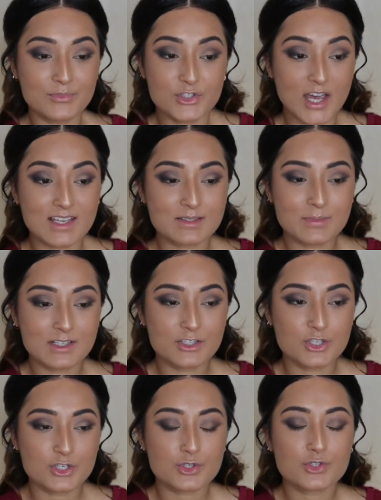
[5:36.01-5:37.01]
Jasmine
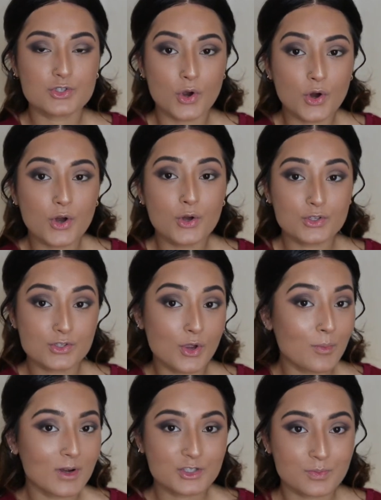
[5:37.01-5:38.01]
just
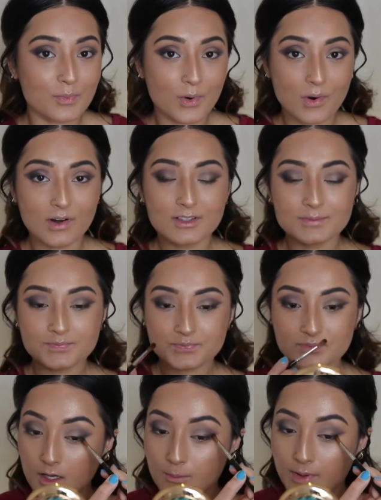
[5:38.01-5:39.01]
so much more
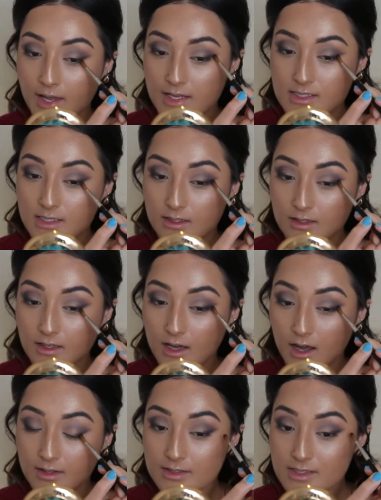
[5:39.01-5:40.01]
compared to the
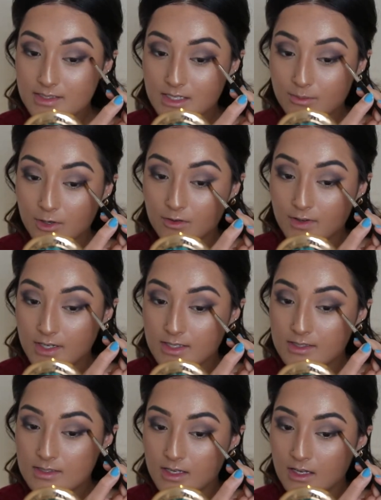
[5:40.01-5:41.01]
other Disney movies,